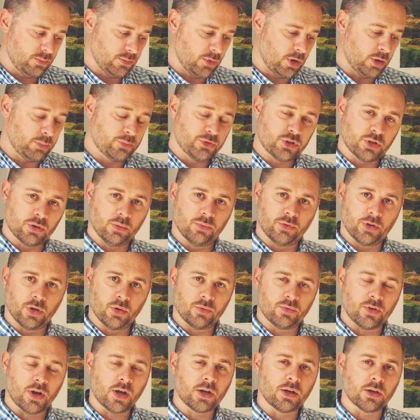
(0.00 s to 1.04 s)
optical
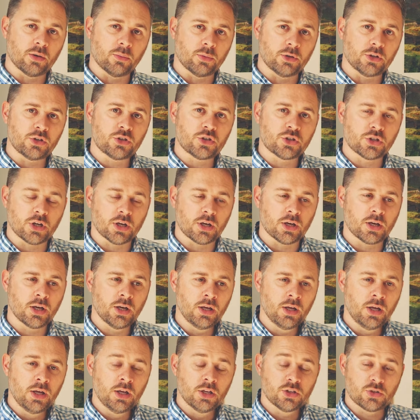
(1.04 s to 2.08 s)
viewfinder, which
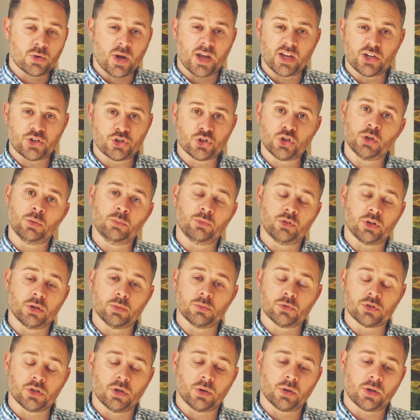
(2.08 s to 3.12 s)
so I assumed it
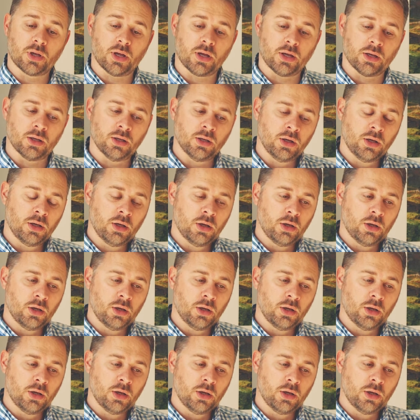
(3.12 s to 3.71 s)
was okay.